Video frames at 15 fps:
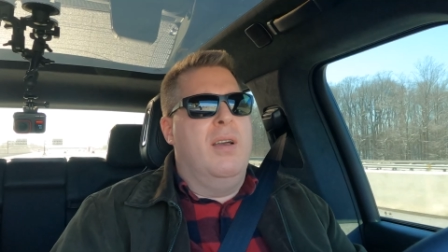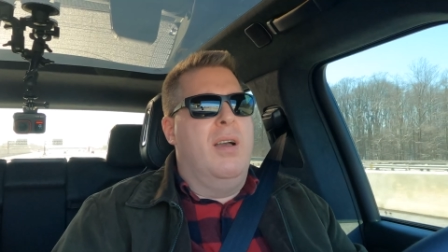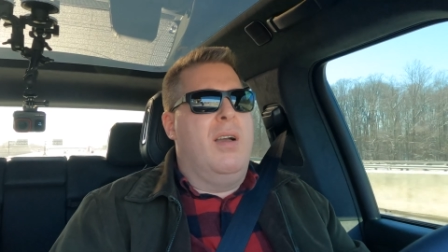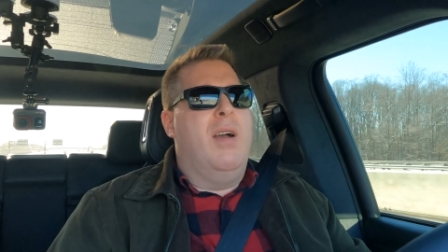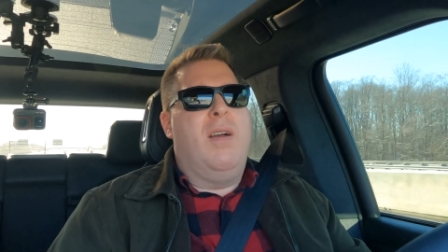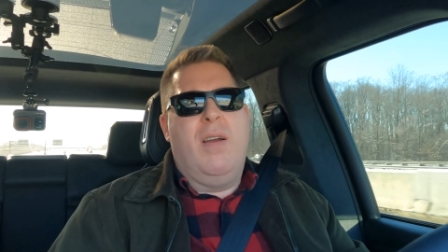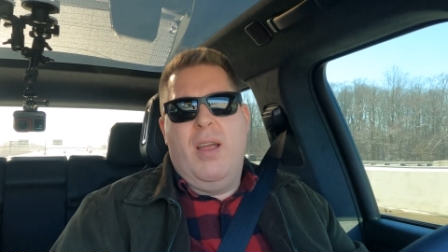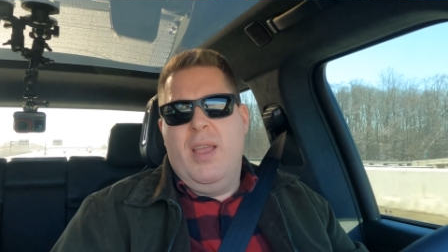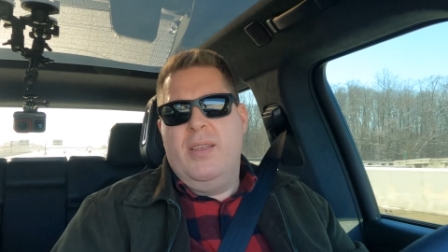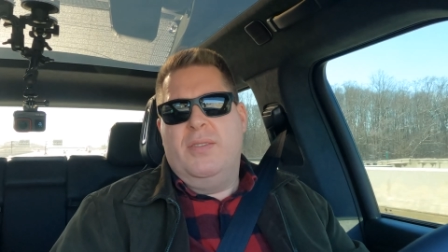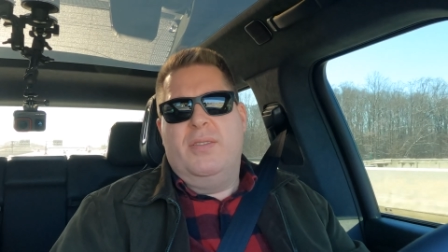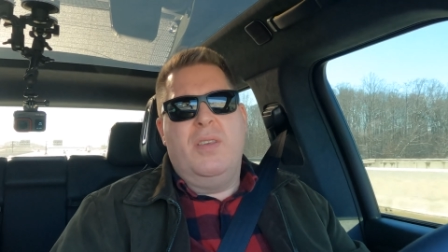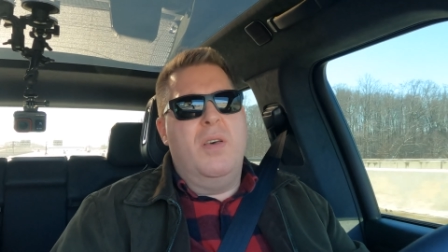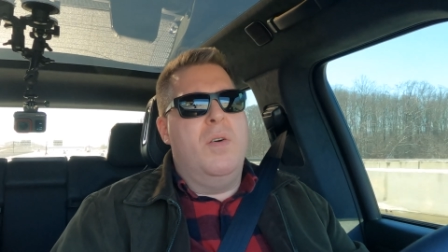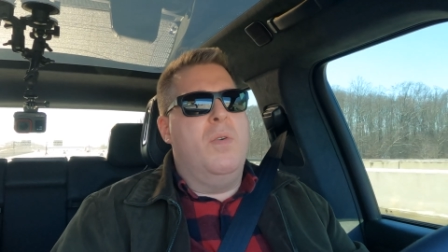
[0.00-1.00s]
All right,
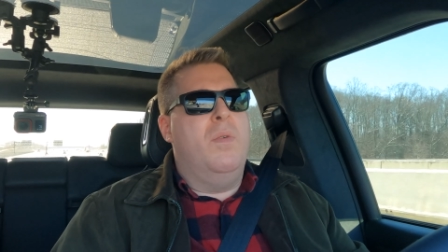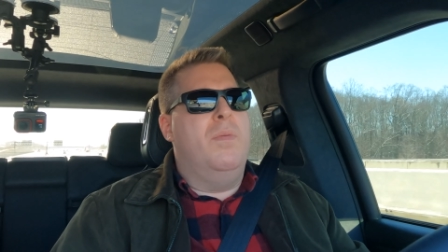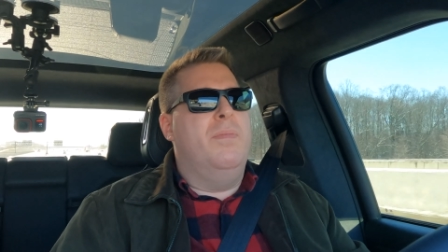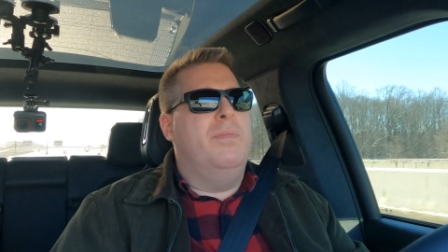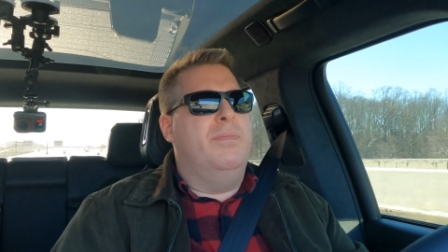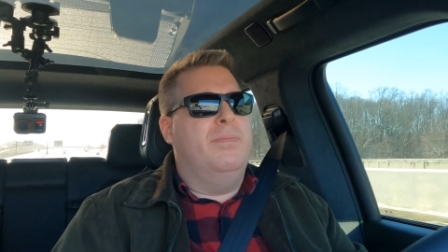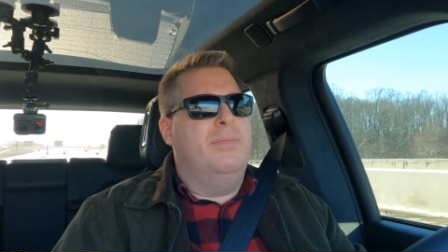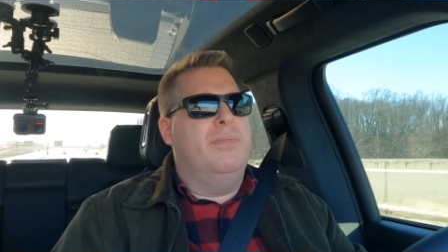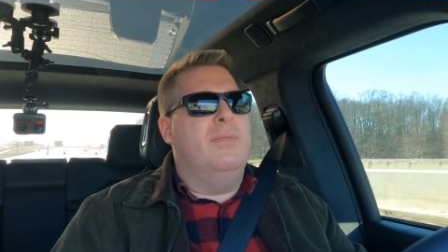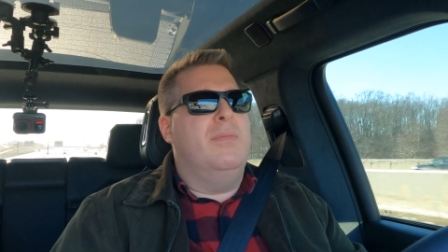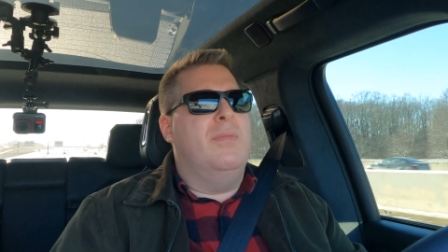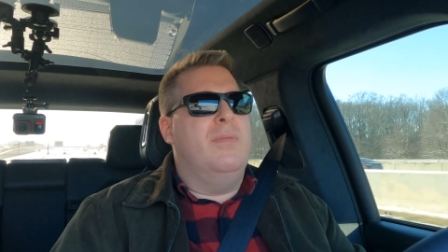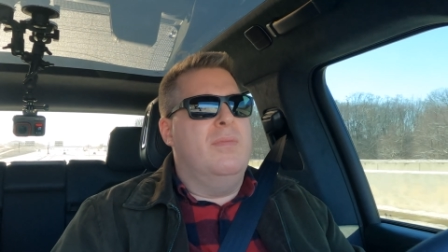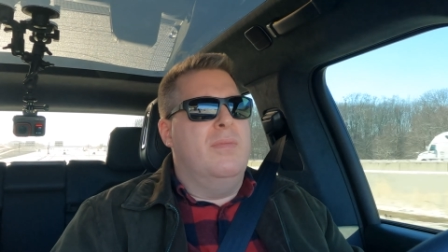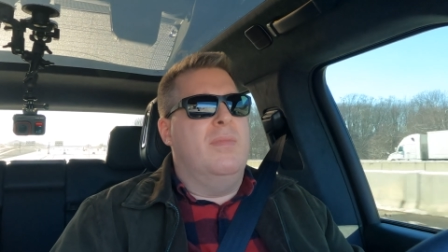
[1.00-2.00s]
so
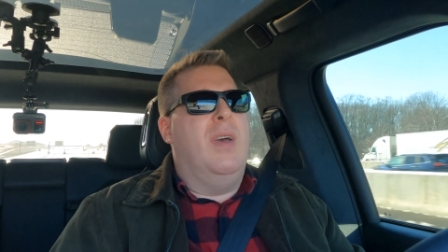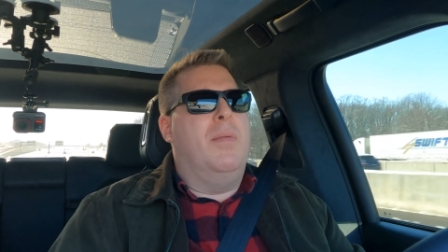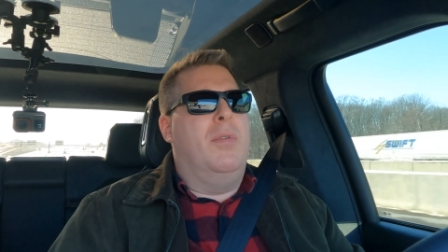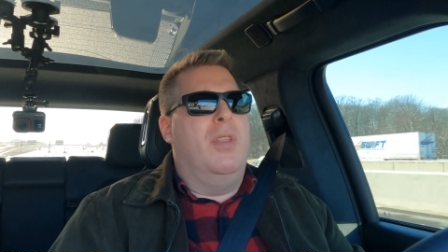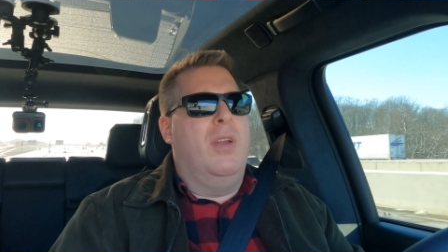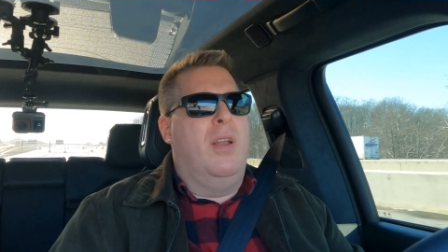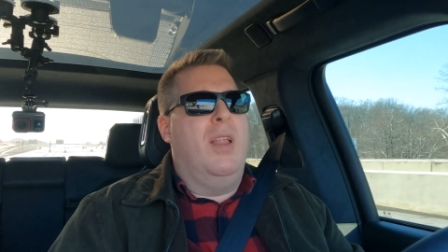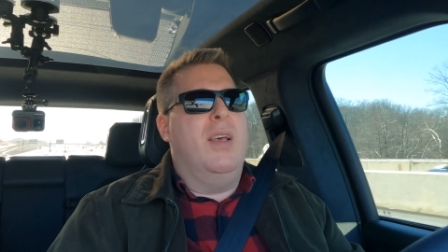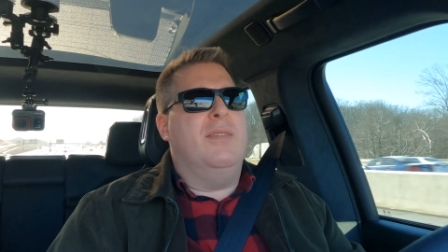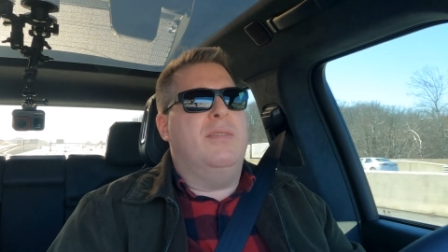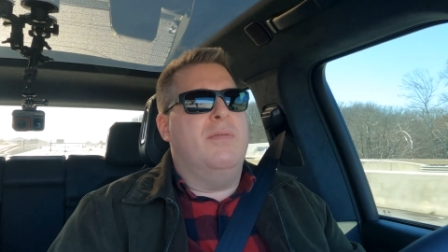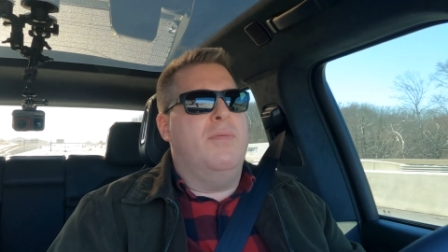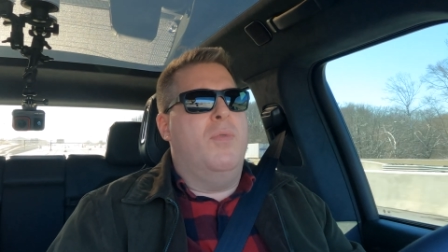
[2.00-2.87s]
I'm a little less than